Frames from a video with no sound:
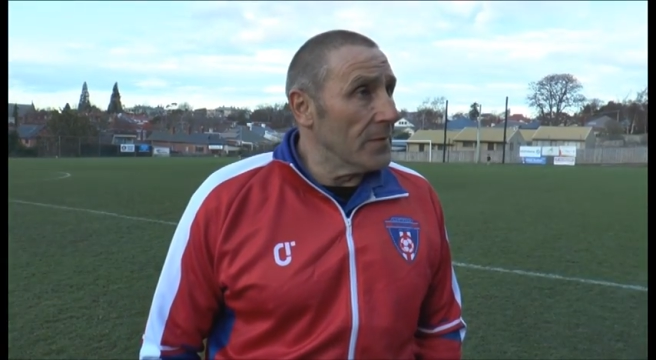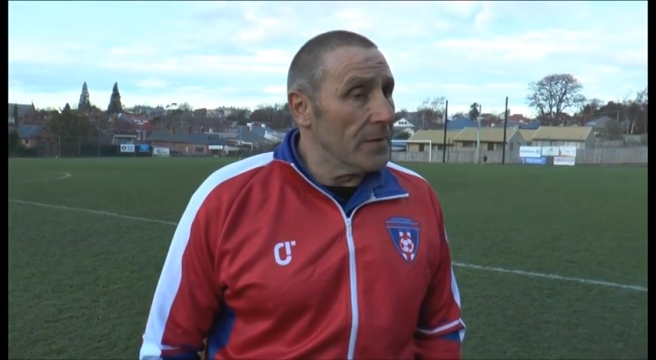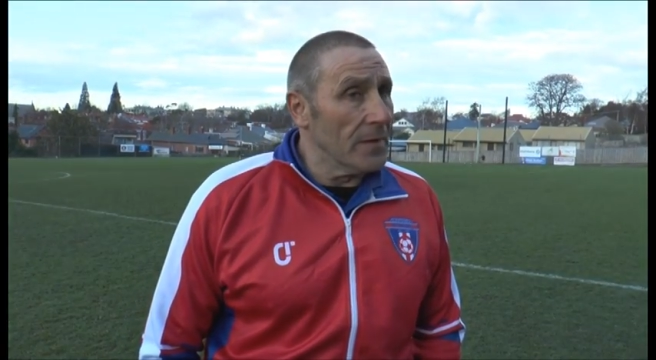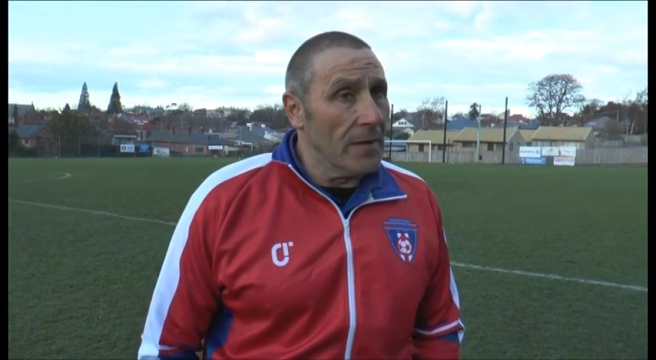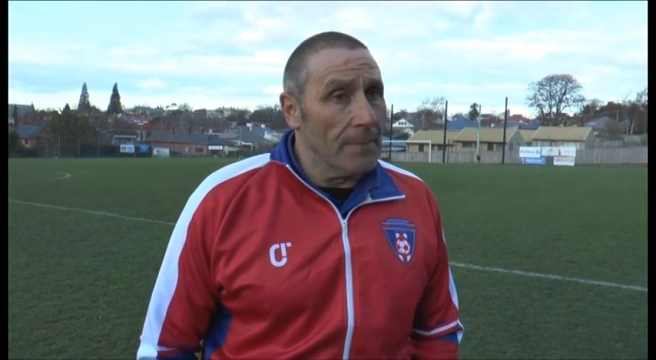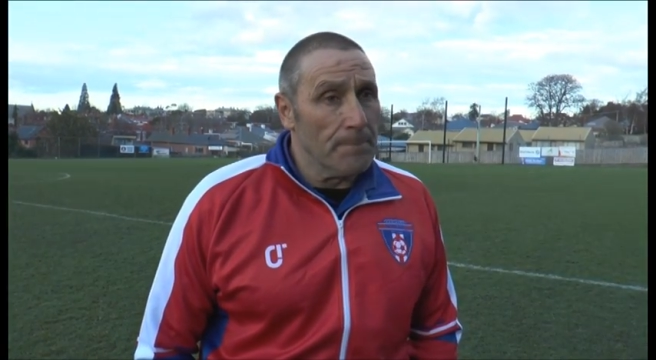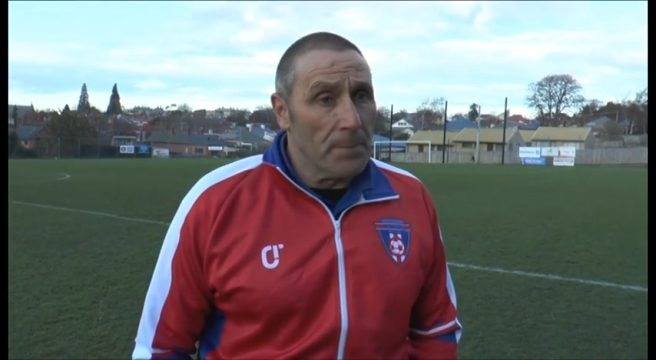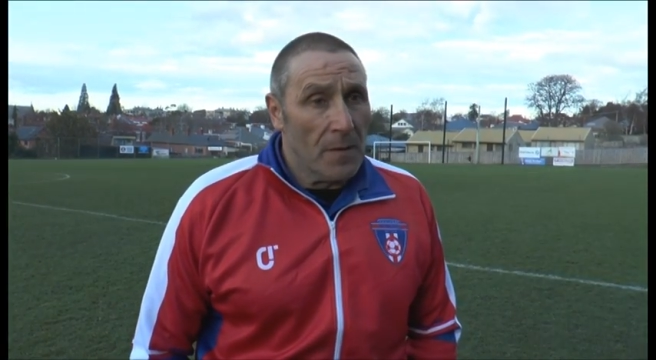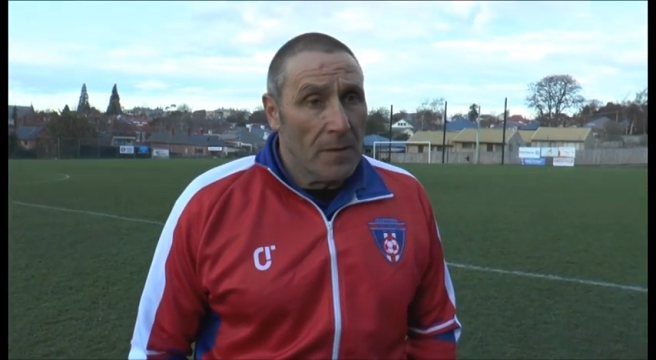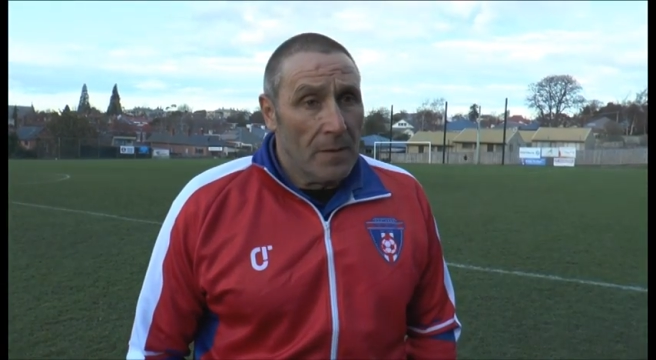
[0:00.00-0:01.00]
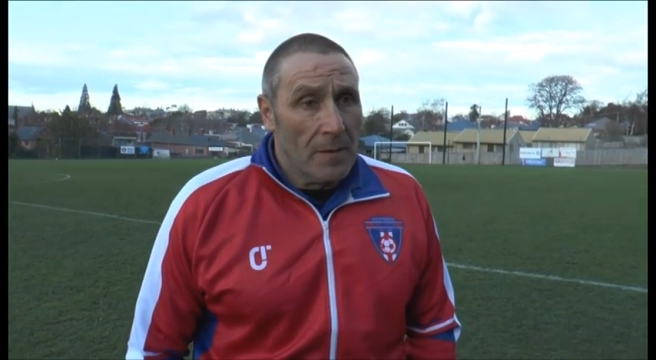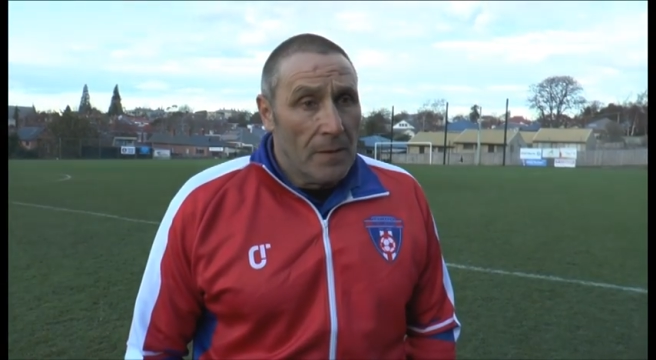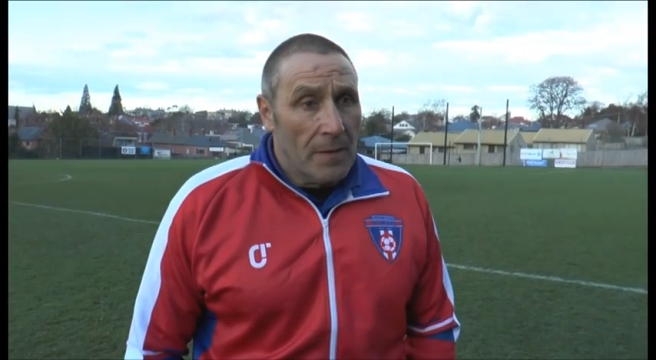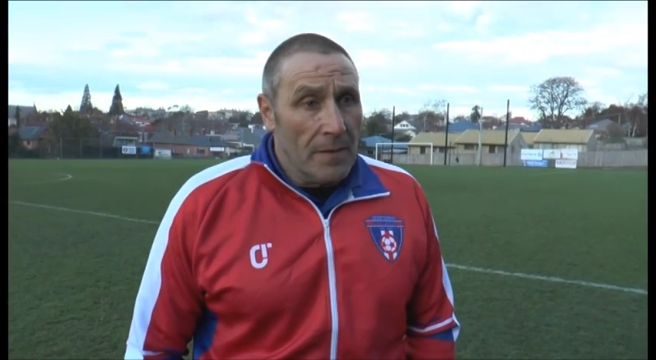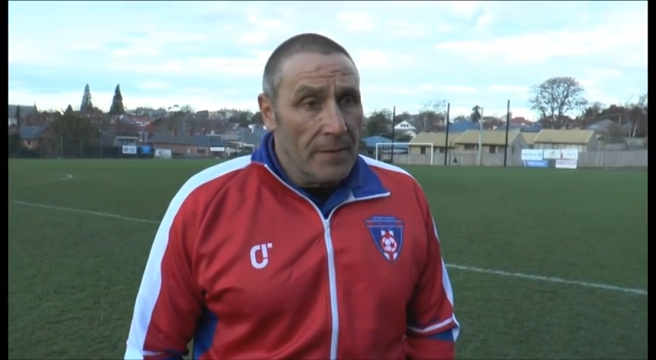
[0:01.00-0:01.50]

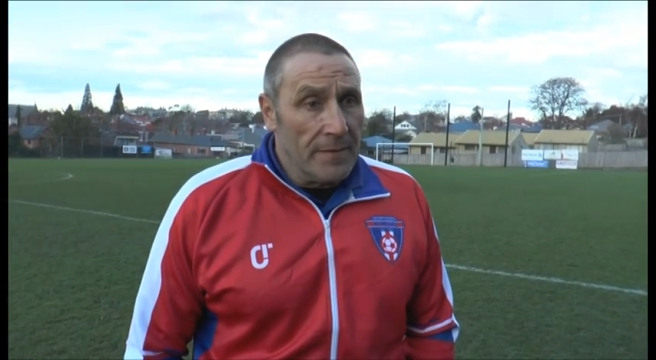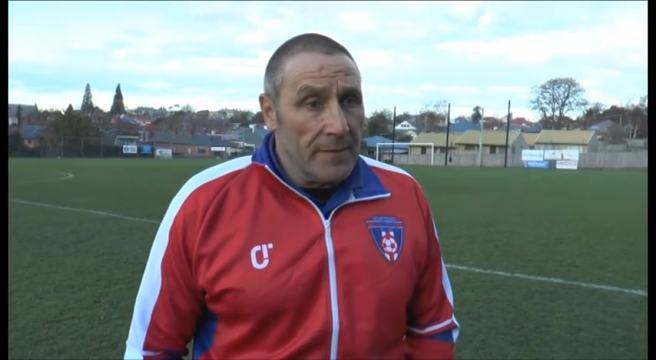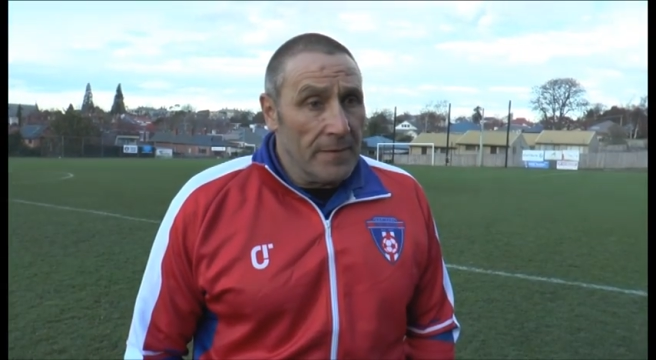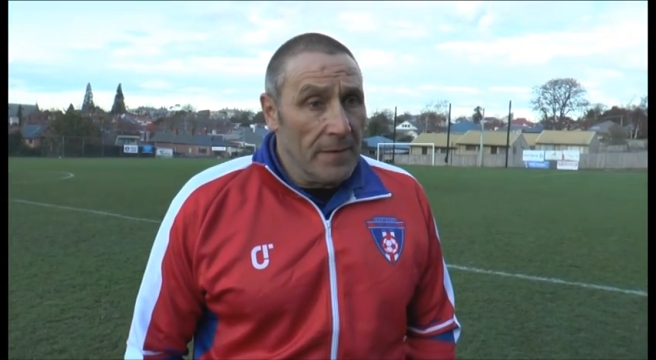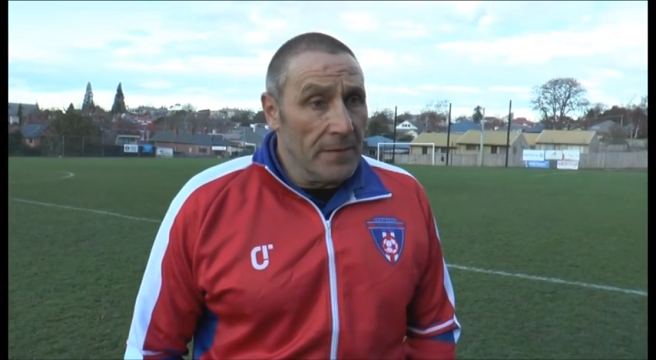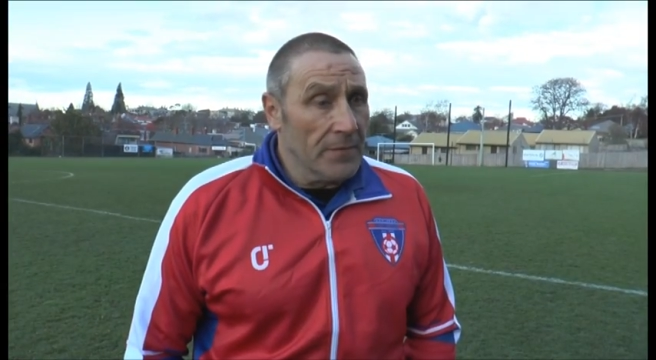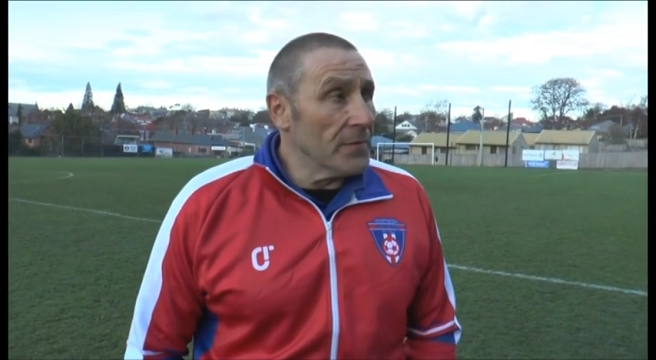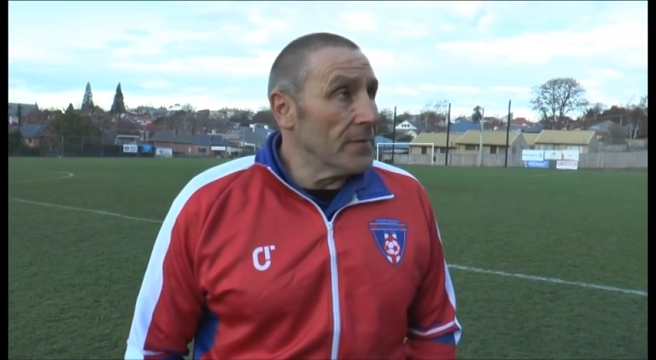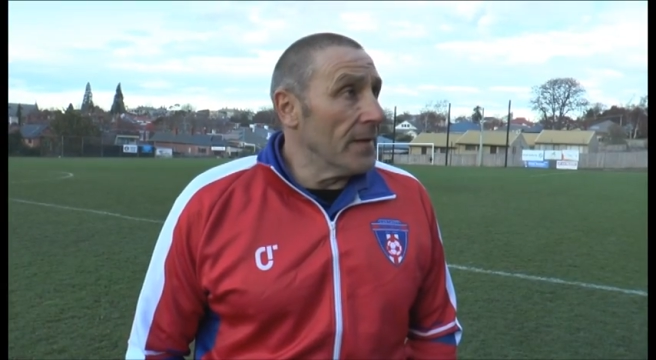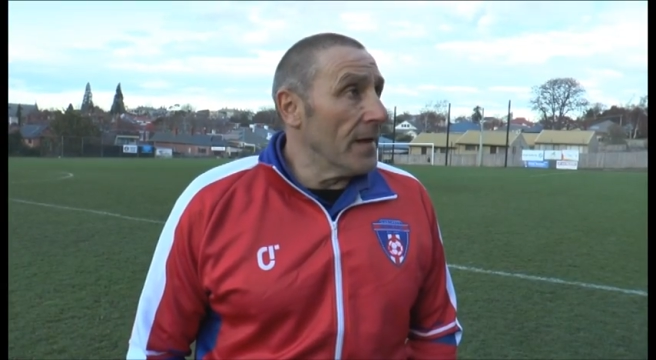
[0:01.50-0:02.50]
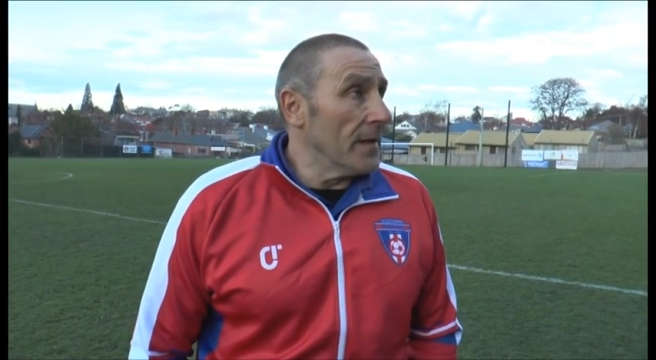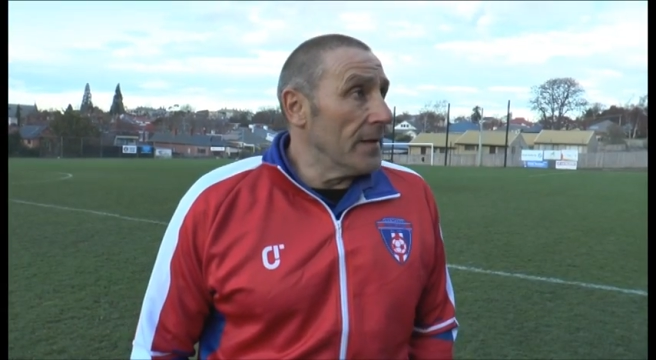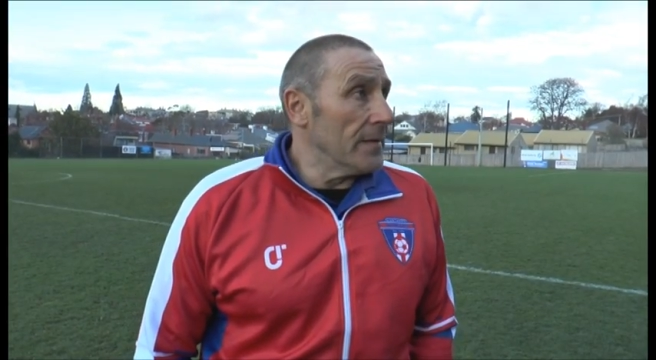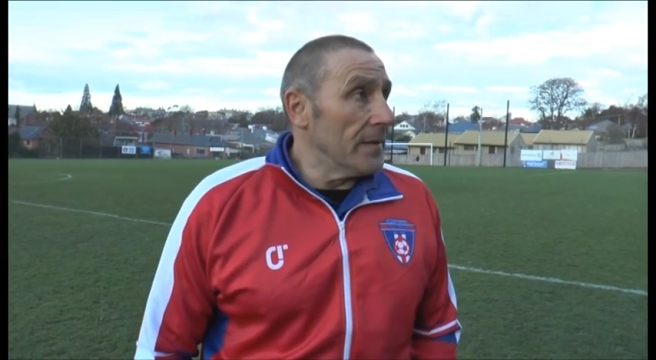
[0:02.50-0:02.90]
And they did no different today.